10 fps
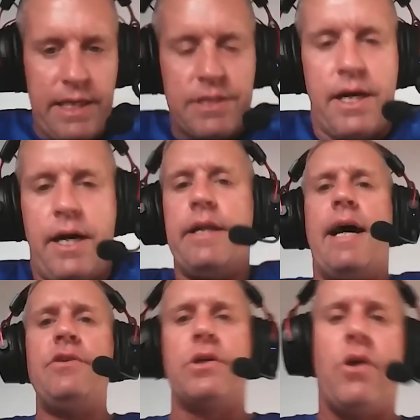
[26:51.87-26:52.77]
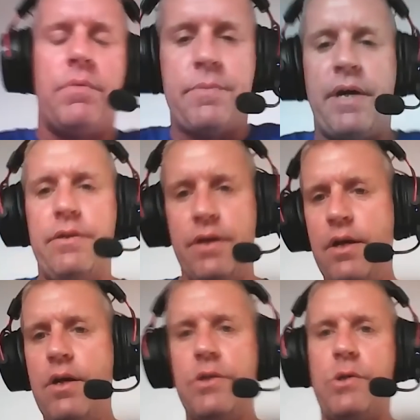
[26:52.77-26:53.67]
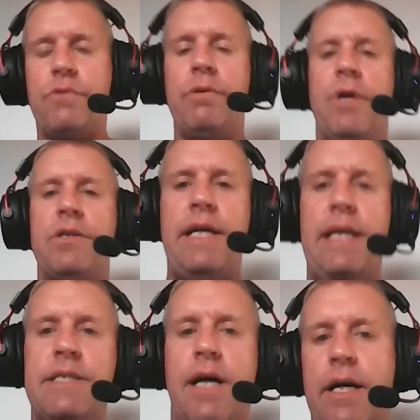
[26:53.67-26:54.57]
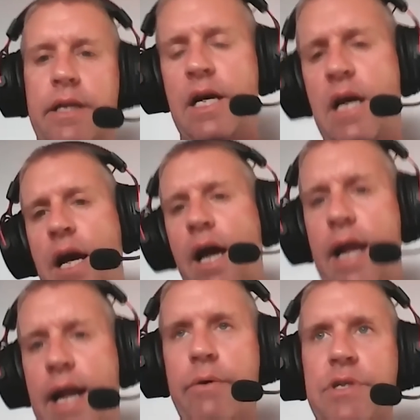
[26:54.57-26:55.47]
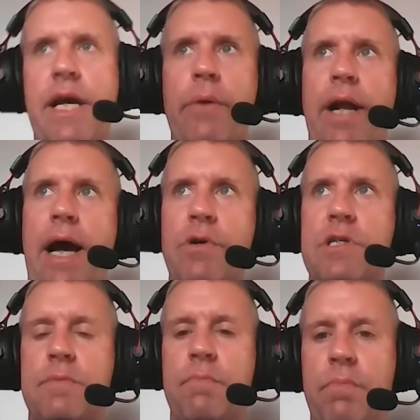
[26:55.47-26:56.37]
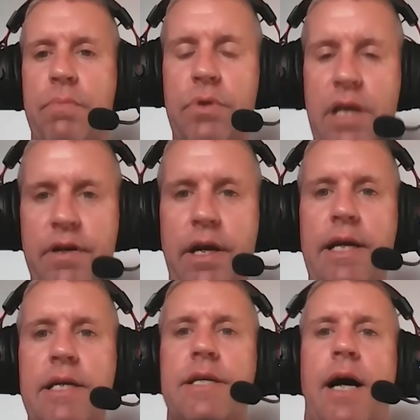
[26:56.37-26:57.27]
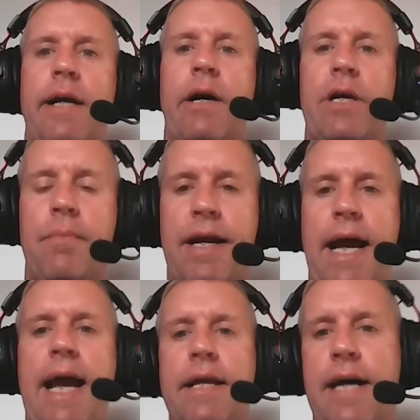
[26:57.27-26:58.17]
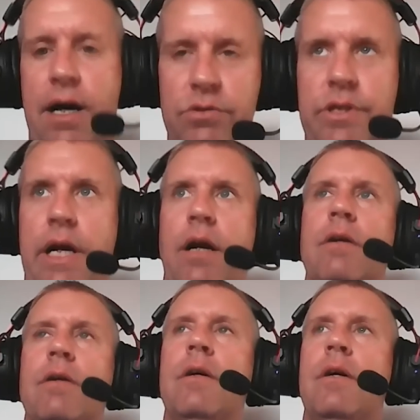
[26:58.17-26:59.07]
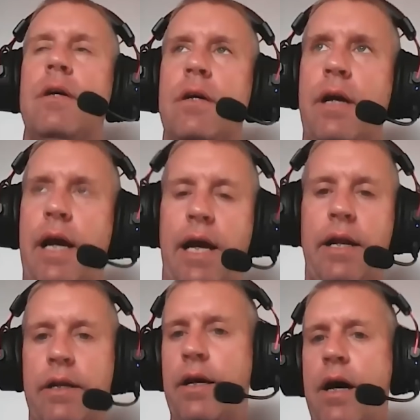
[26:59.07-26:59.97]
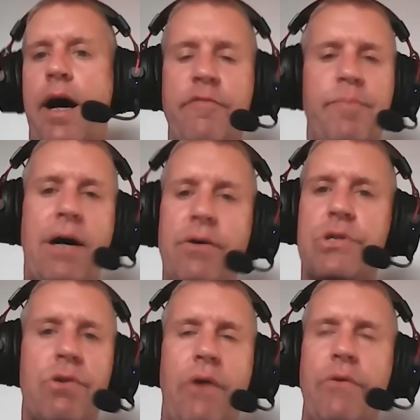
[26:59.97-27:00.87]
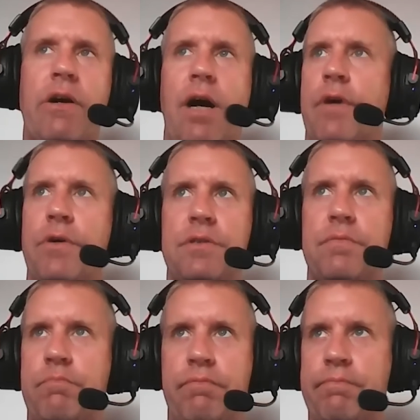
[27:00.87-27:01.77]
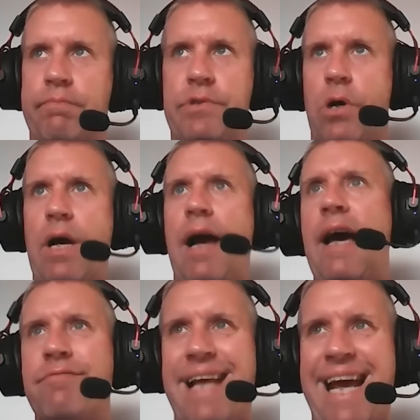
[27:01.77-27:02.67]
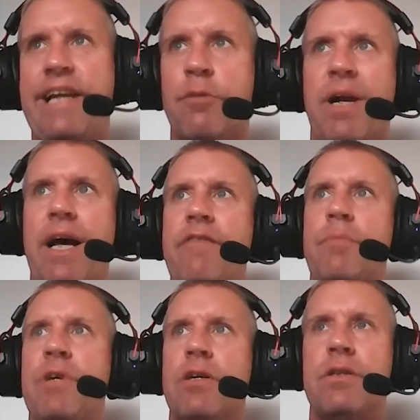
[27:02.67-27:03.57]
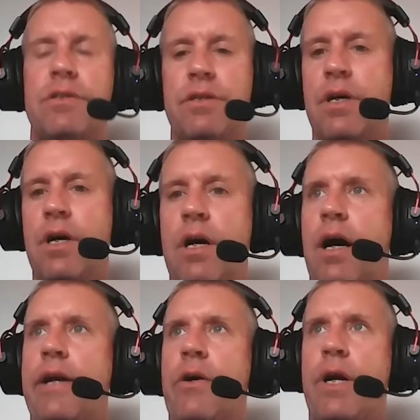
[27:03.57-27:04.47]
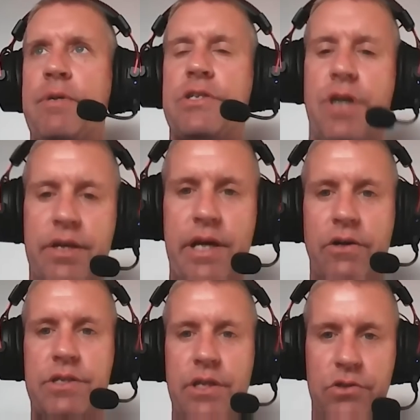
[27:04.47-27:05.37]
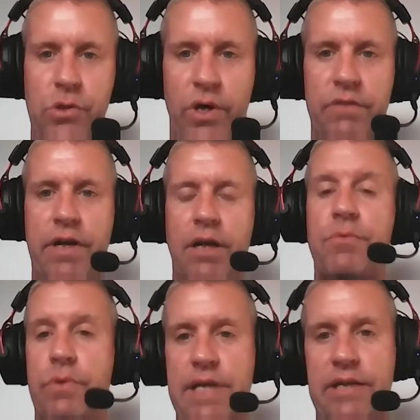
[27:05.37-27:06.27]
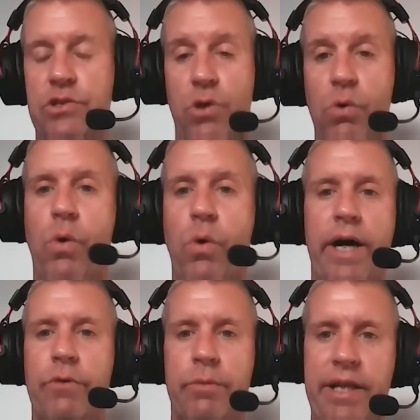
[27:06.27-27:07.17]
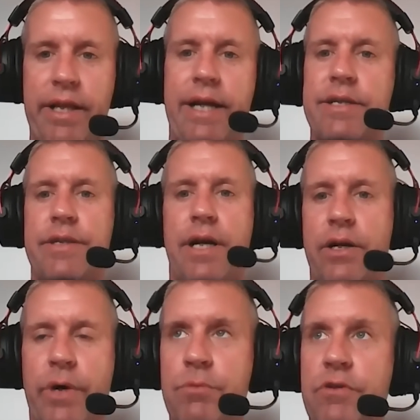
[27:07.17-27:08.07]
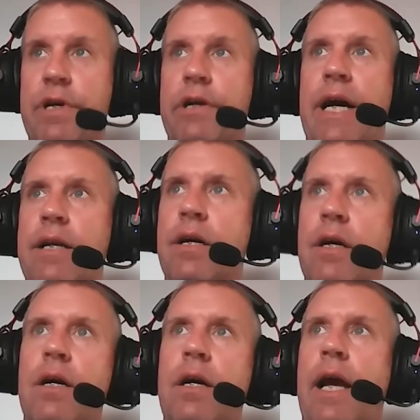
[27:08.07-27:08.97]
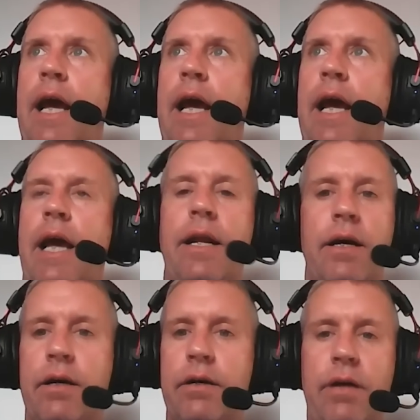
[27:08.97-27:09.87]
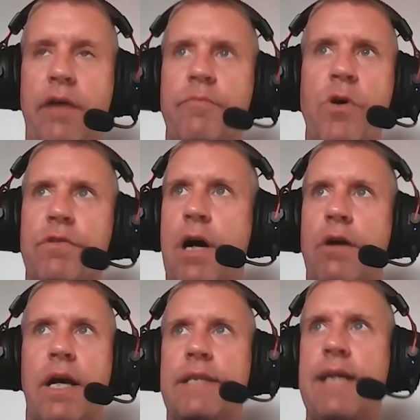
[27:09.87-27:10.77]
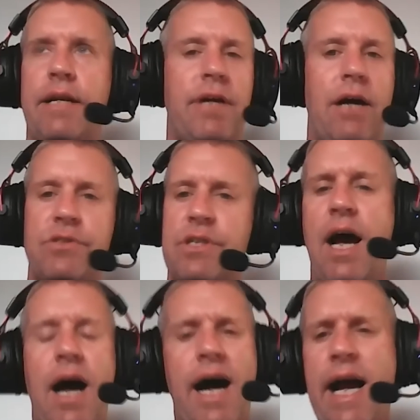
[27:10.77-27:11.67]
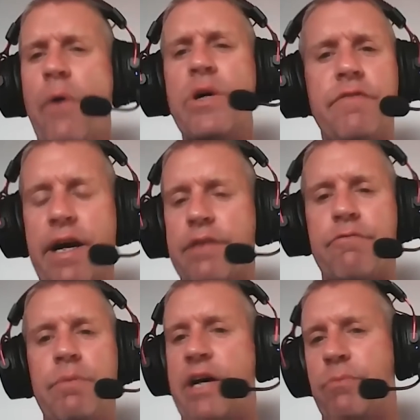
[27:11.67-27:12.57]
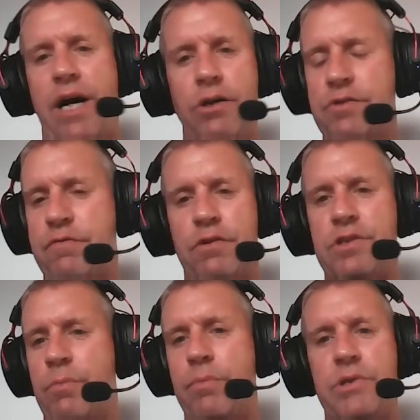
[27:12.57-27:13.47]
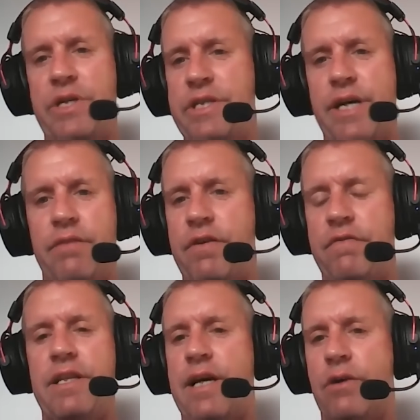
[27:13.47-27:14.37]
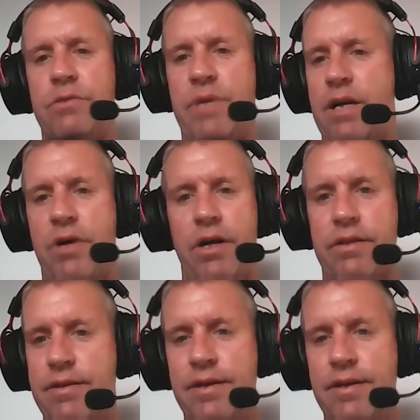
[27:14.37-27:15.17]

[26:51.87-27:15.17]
Isan, and I used to go up and spend two, three months in Isan. And I would say when I was living in Isan, now keep in mind I had the house there, and I've bounced around here. I've always, chose, I have land here, but I haven't built because I don't want to be stuck there. It's still too undeveloped. It's actually so quiet where my land is that I don't want to move there yet. And, and I've moved around to like 10 different houses. I always find a three bedroom house for somewhere between 10 and 15,000 about a month.